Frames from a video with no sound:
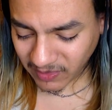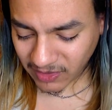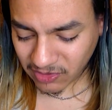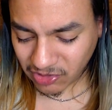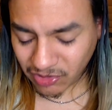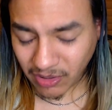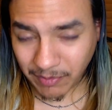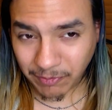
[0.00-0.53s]

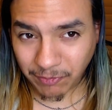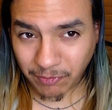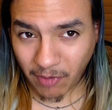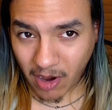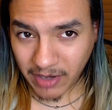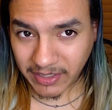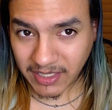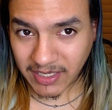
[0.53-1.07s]
So I'm
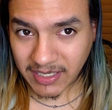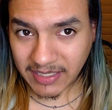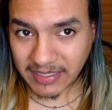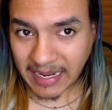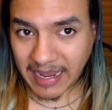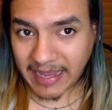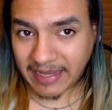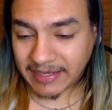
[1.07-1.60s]
frogging it,
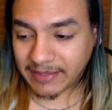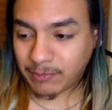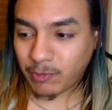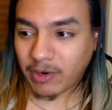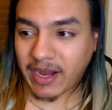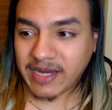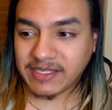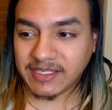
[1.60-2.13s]
and
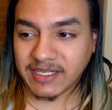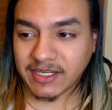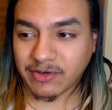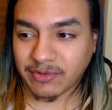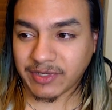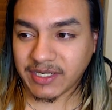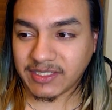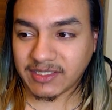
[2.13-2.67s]
where I
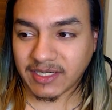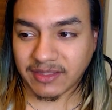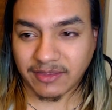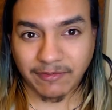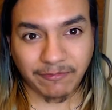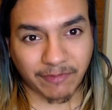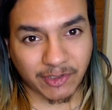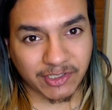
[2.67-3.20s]
decreased in the
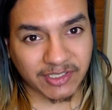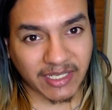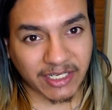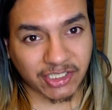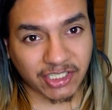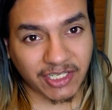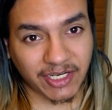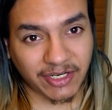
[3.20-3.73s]
first
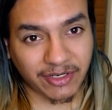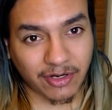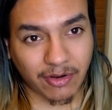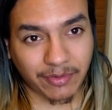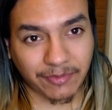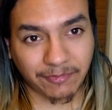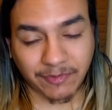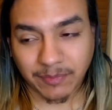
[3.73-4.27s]
section here,
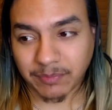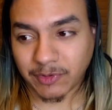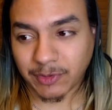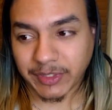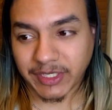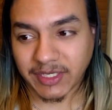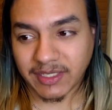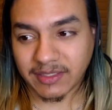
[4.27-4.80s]
going from
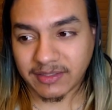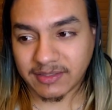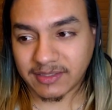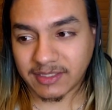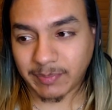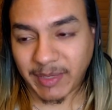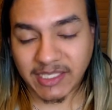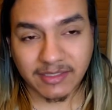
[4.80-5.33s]
3
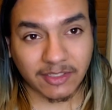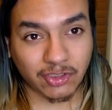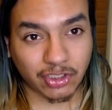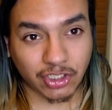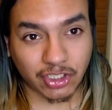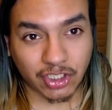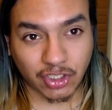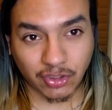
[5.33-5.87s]
spaces
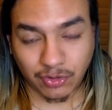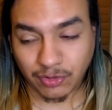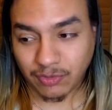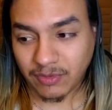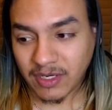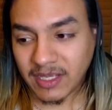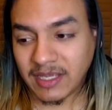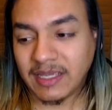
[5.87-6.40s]
to
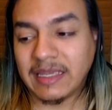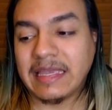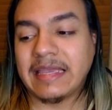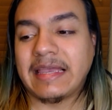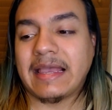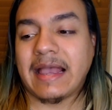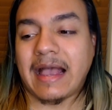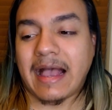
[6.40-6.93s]
2,
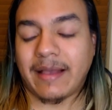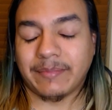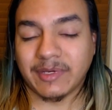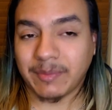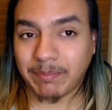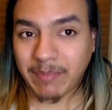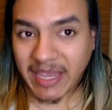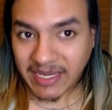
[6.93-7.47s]
I'm gonna
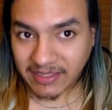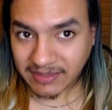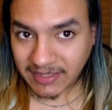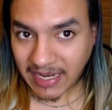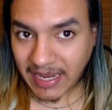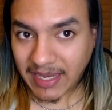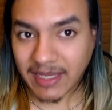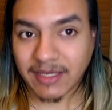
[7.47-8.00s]

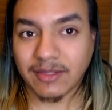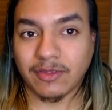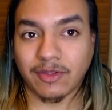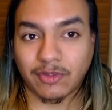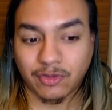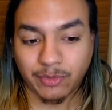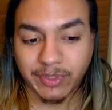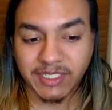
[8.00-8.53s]
maintain the
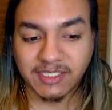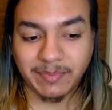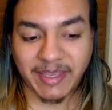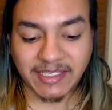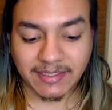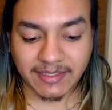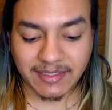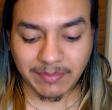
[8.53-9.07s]
3
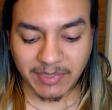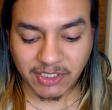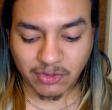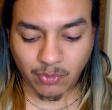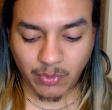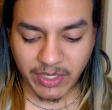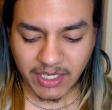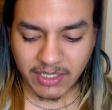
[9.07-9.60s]
spaces in
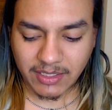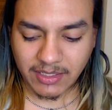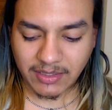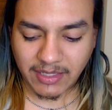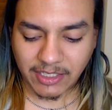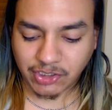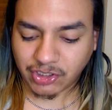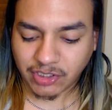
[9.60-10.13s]
between.
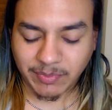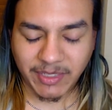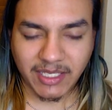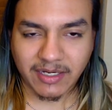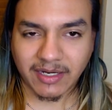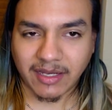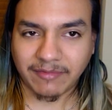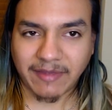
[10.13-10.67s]
That should be
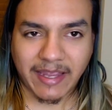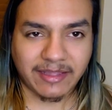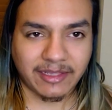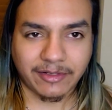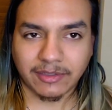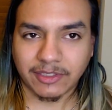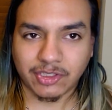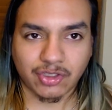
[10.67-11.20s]
enough. I
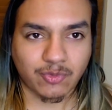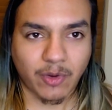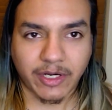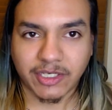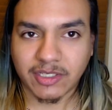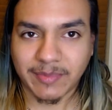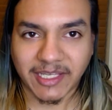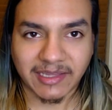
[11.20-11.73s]
literally just want
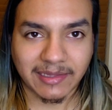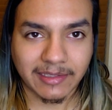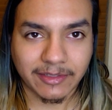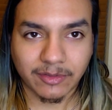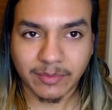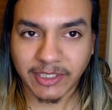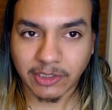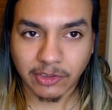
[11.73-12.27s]
it to be a
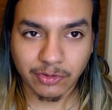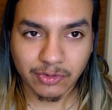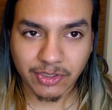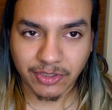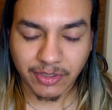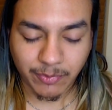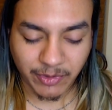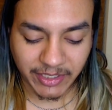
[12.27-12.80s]
little bit
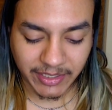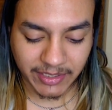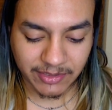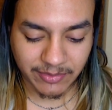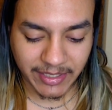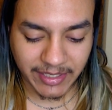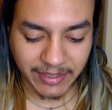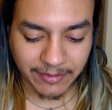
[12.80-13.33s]
looser than what it is
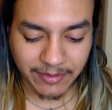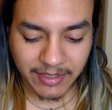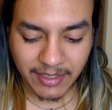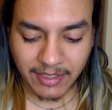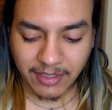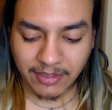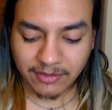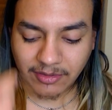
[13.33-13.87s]
right now.
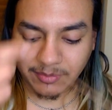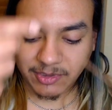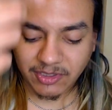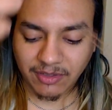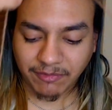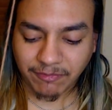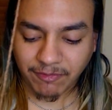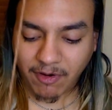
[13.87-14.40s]
So I'm just
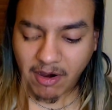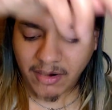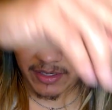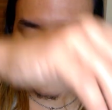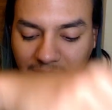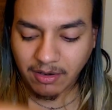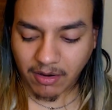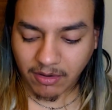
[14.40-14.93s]
gonna frog
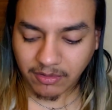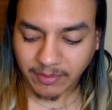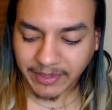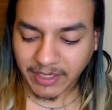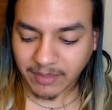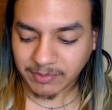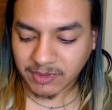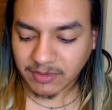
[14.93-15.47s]
it all the
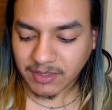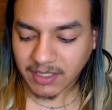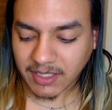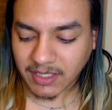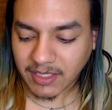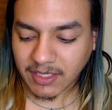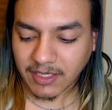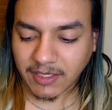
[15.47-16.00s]
way up to
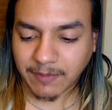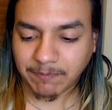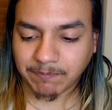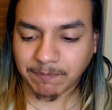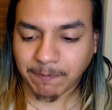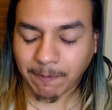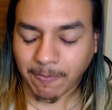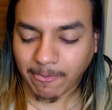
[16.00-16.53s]
the
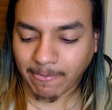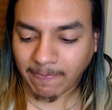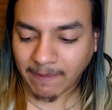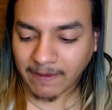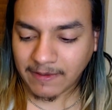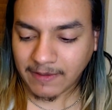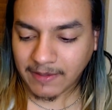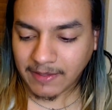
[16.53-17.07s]

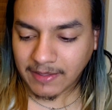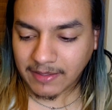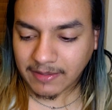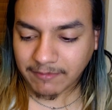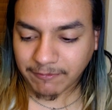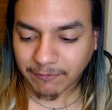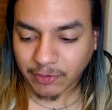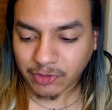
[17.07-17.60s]

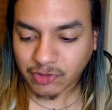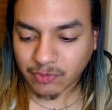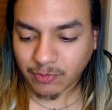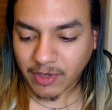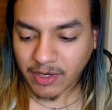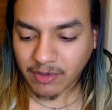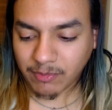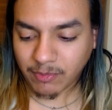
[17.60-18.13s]
first
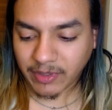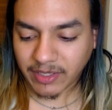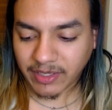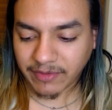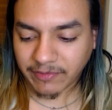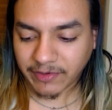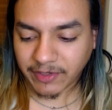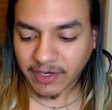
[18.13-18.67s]
row
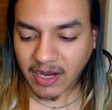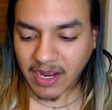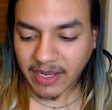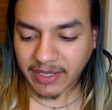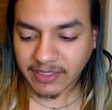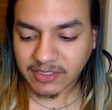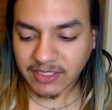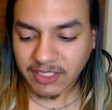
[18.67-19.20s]
whenever
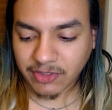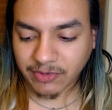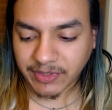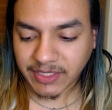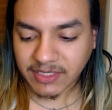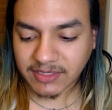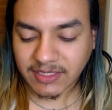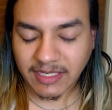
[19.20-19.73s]
I
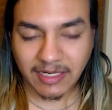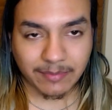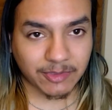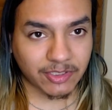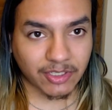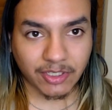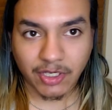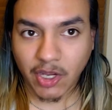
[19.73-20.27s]
decrease, and I'm
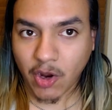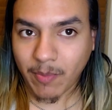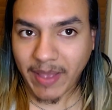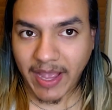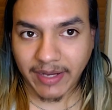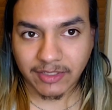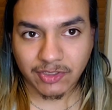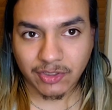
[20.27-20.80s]
just gonna go
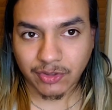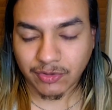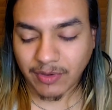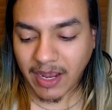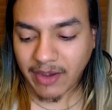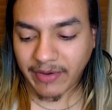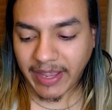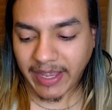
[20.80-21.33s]
back to
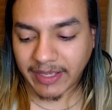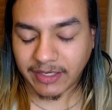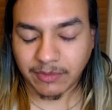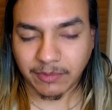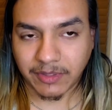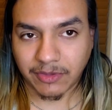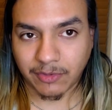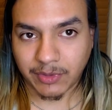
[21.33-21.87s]
how I had it
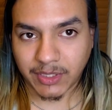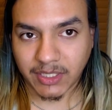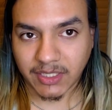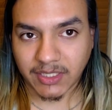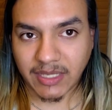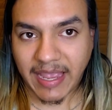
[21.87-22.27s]
with 3